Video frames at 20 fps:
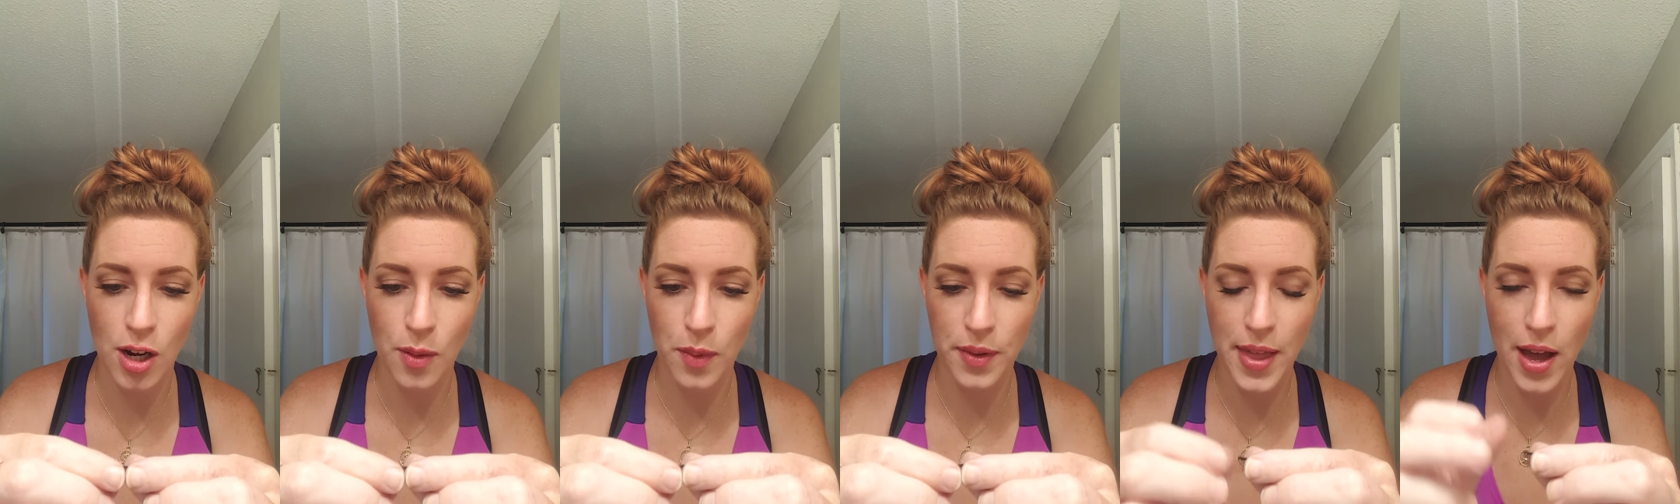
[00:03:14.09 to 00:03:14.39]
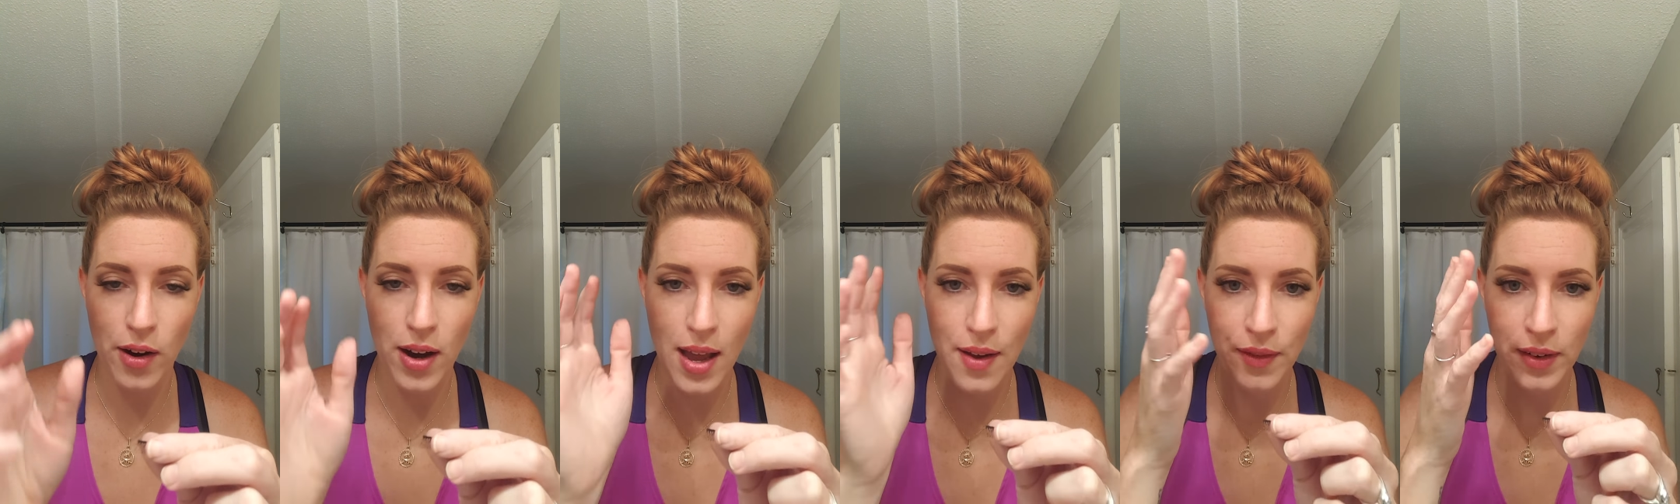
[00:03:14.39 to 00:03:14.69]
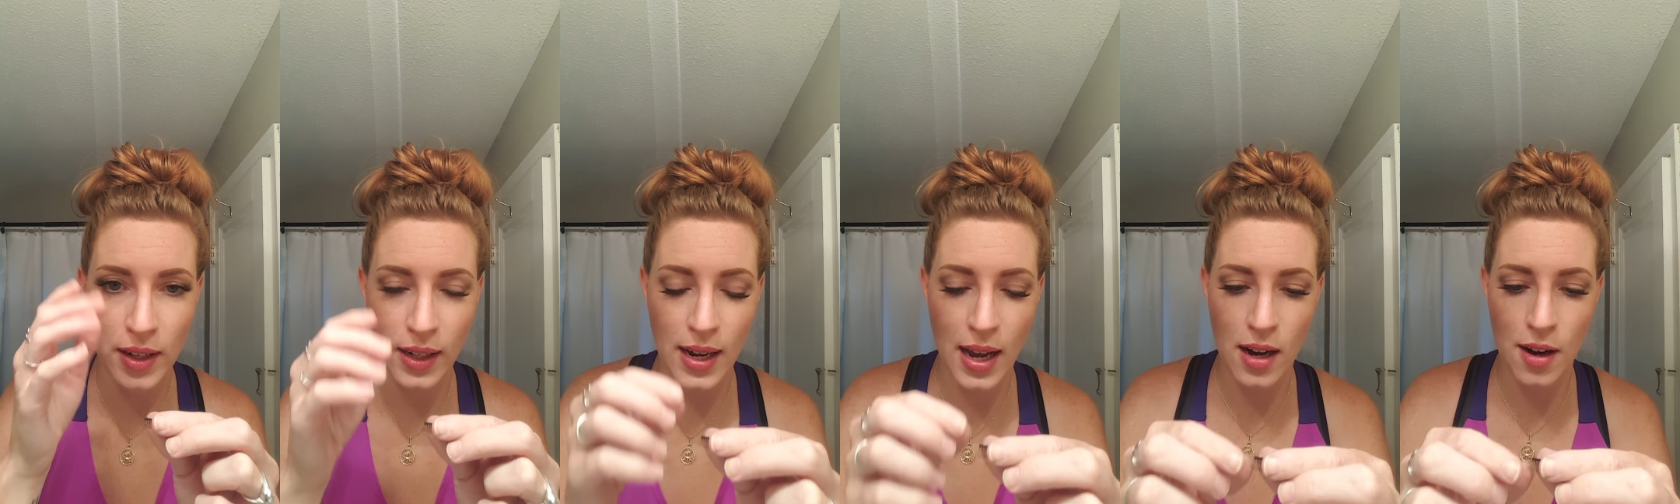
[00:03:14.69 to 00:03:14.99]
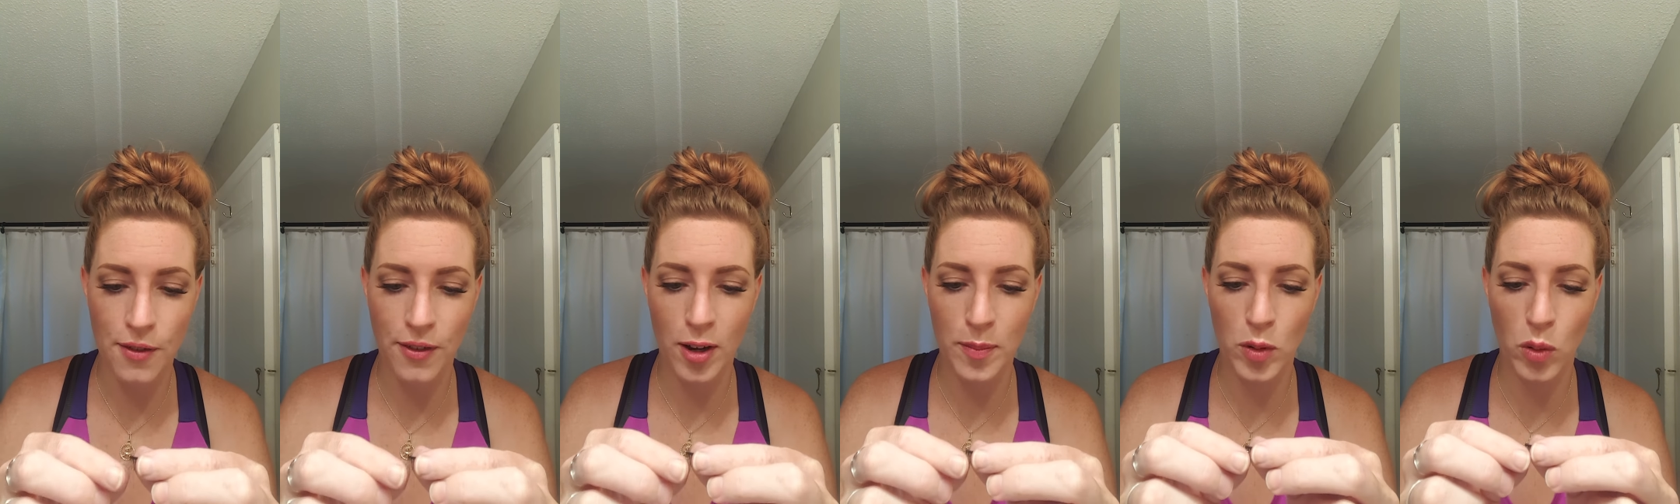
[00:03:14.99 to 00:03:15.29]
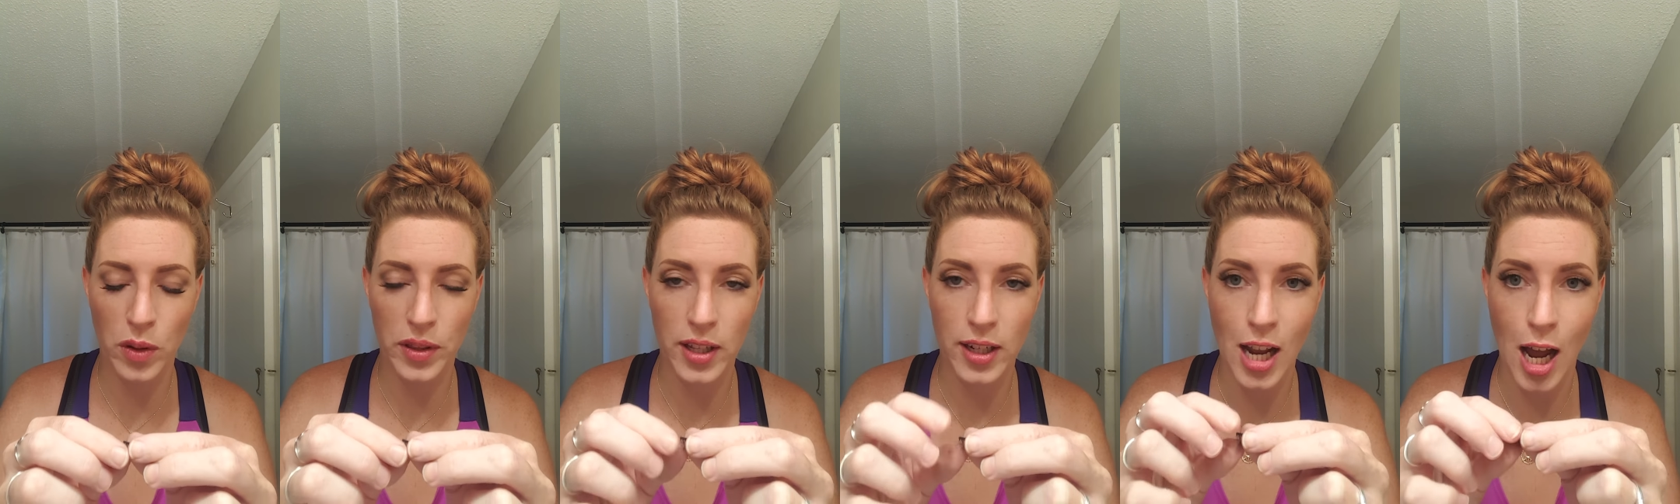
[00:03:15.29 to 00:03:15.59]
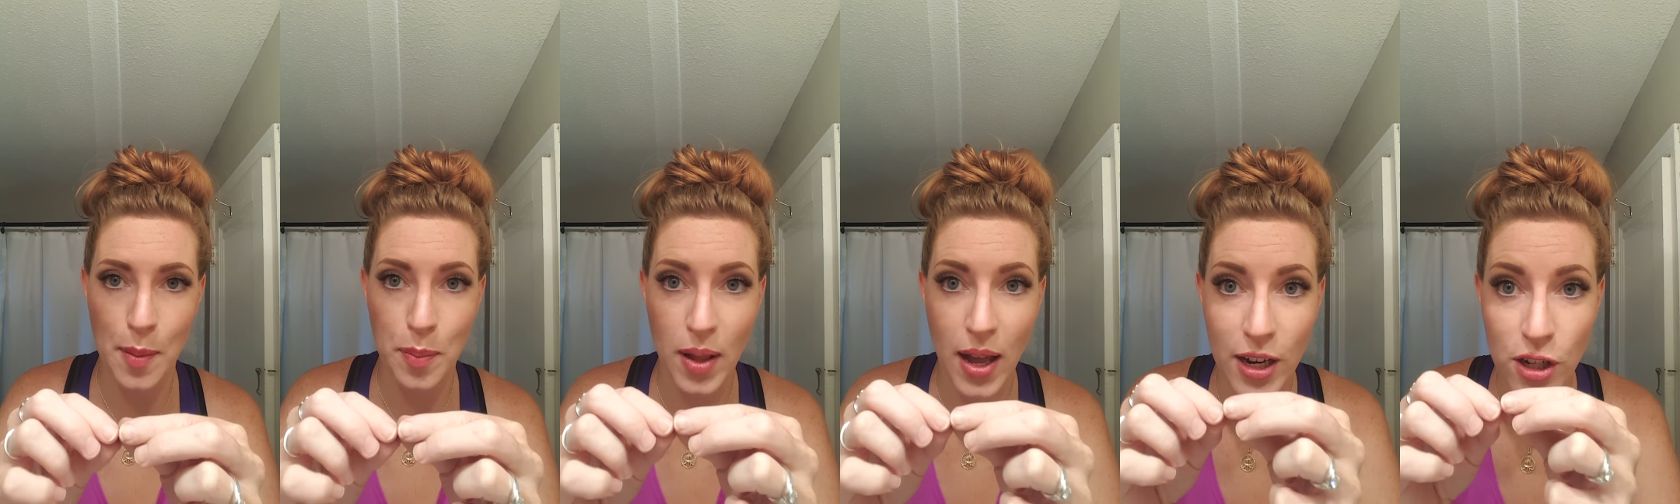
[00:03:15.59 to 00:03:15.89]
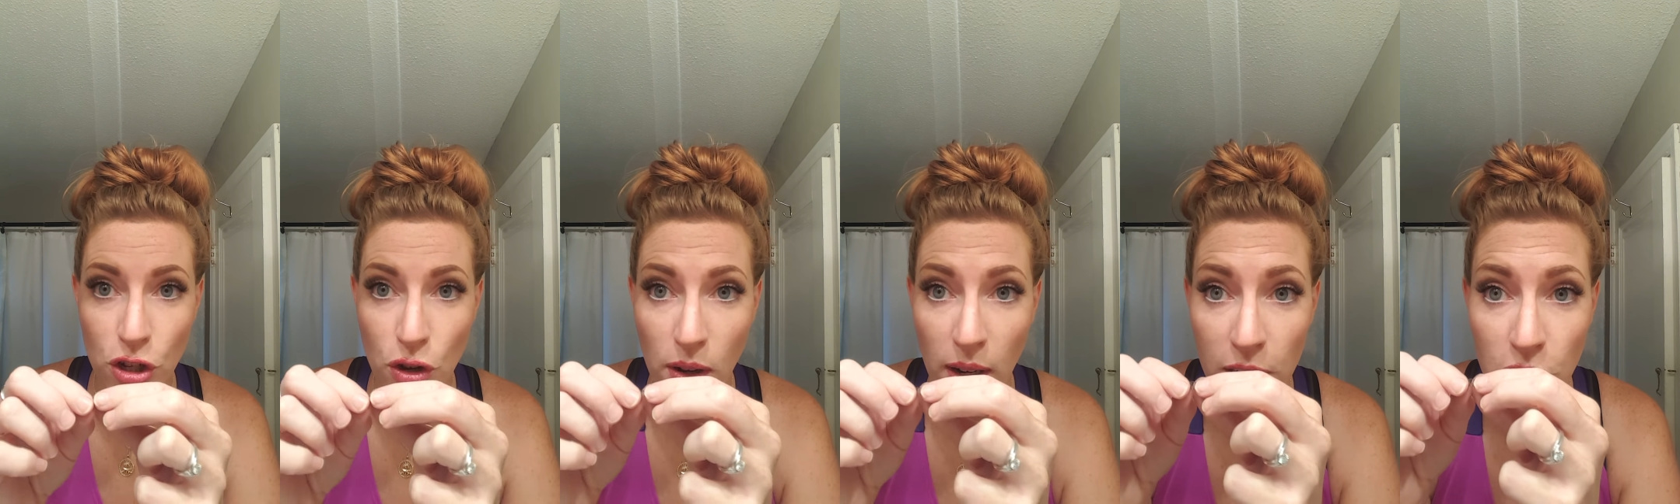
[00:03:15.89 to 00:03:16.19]
and without having to kind of fumble with the top
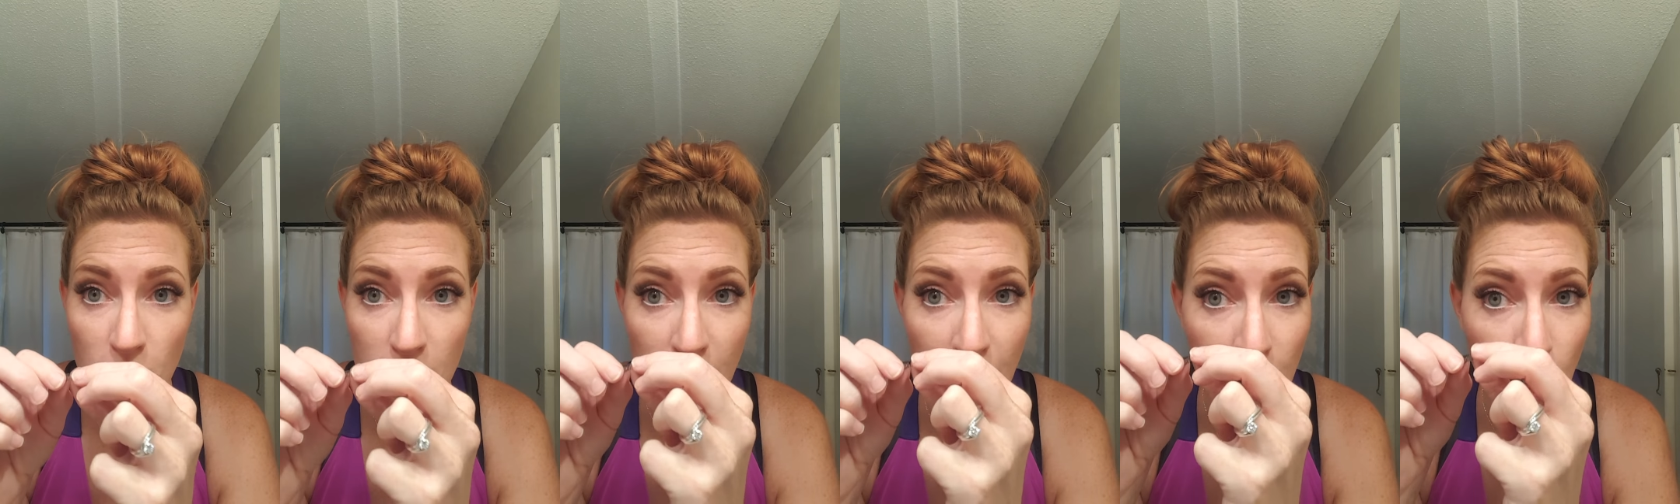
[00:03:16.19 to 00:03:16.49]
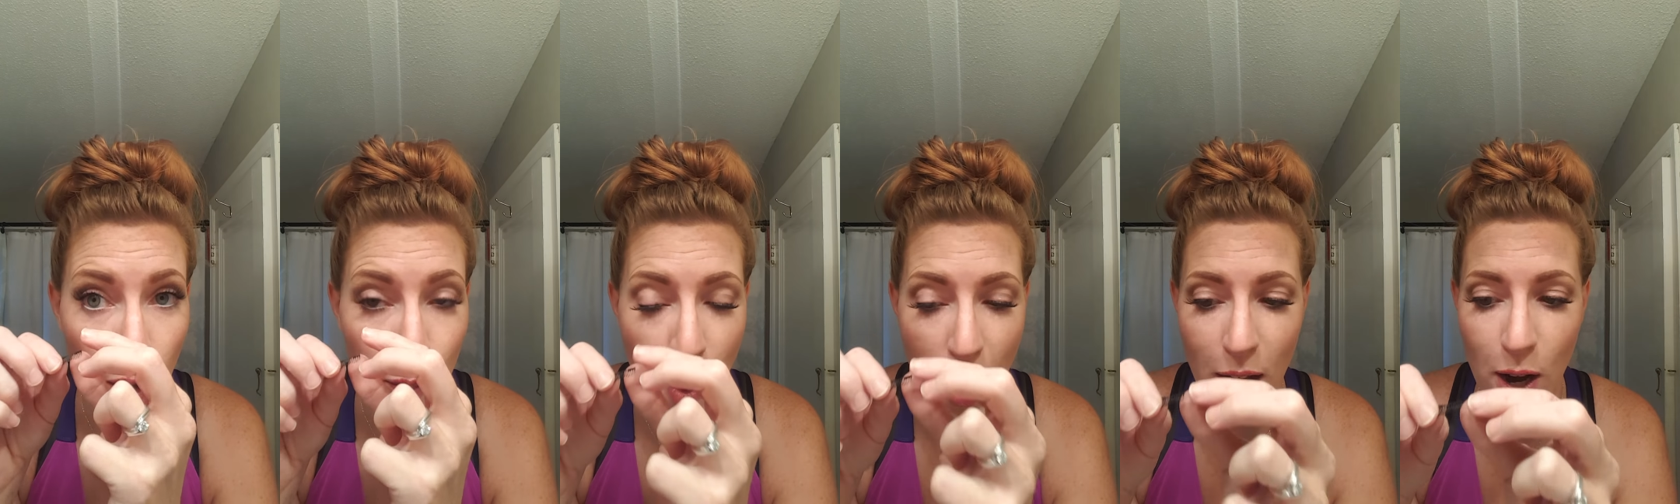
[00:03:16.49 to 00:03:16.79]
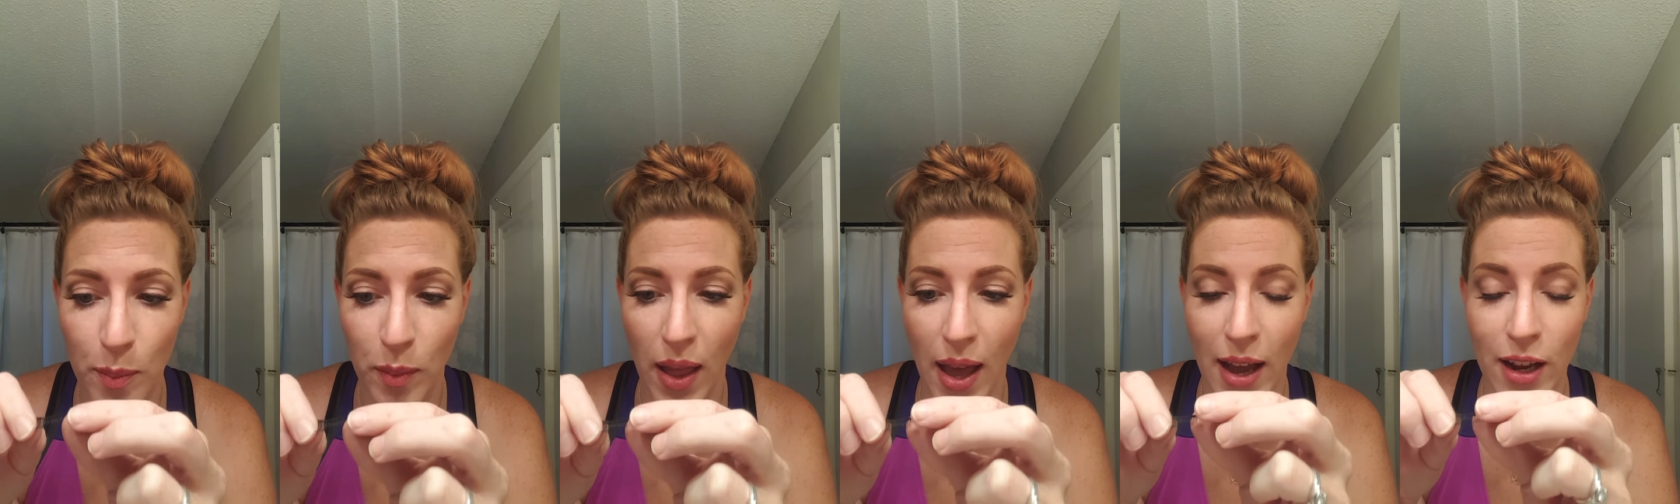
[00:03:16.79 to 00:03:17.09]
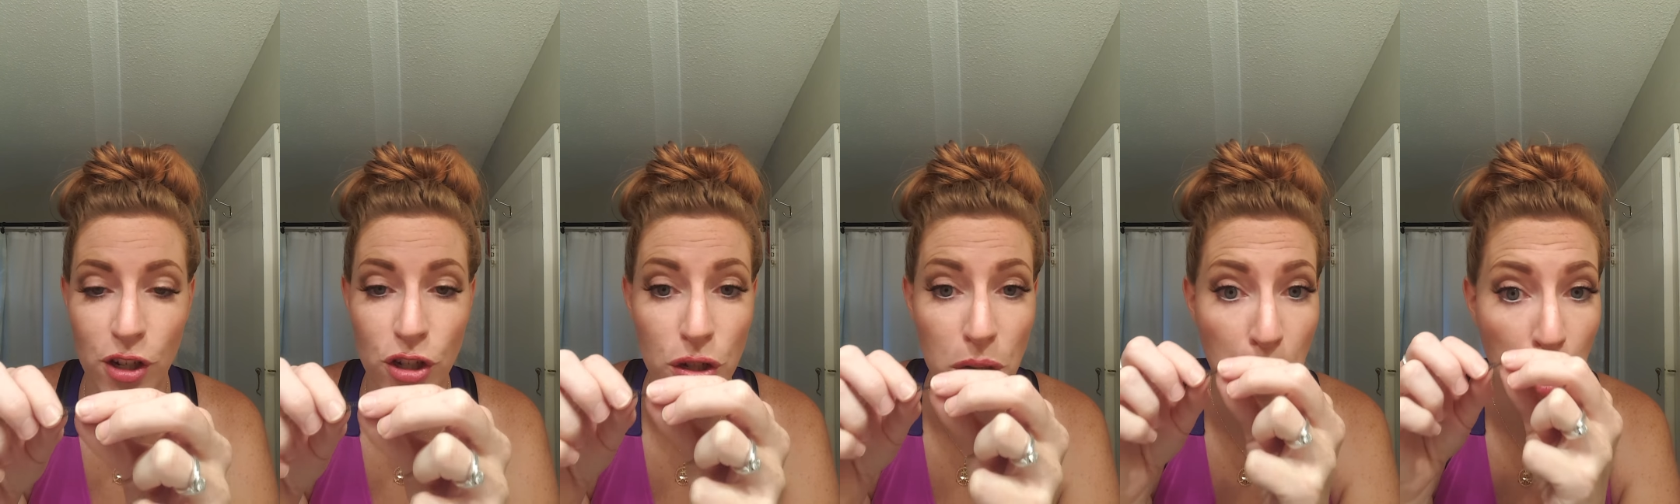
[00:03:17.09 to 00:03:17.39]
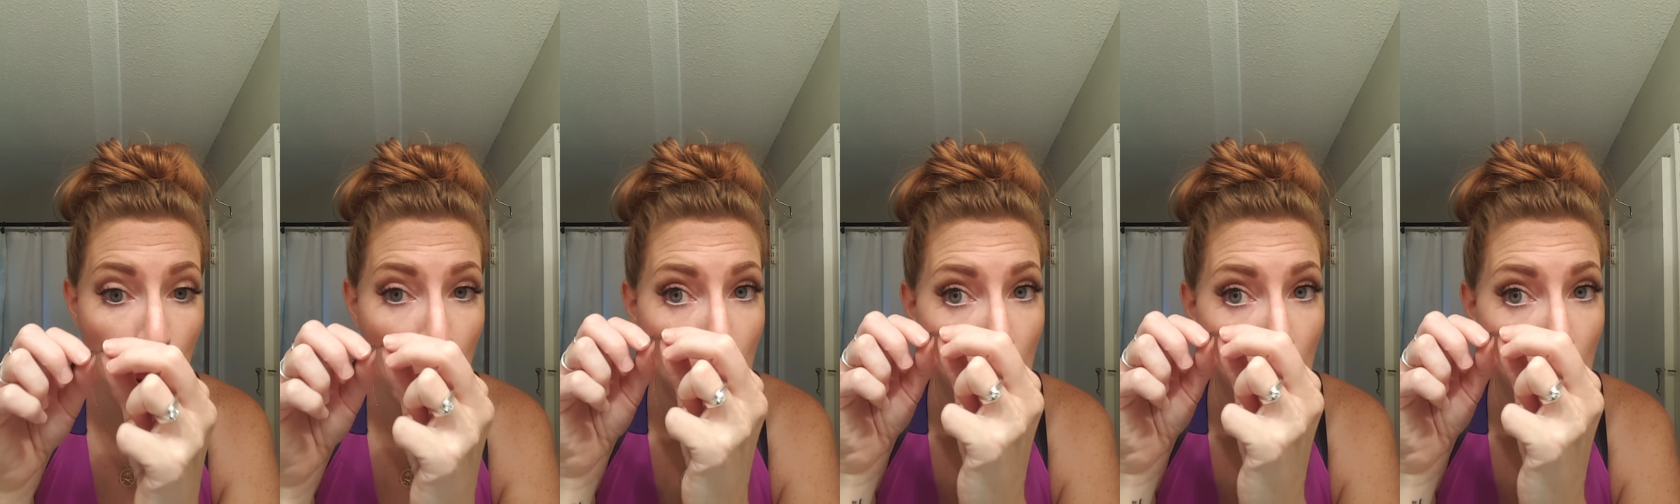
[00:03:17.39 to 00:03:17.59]
lash, you can just get your bottom lash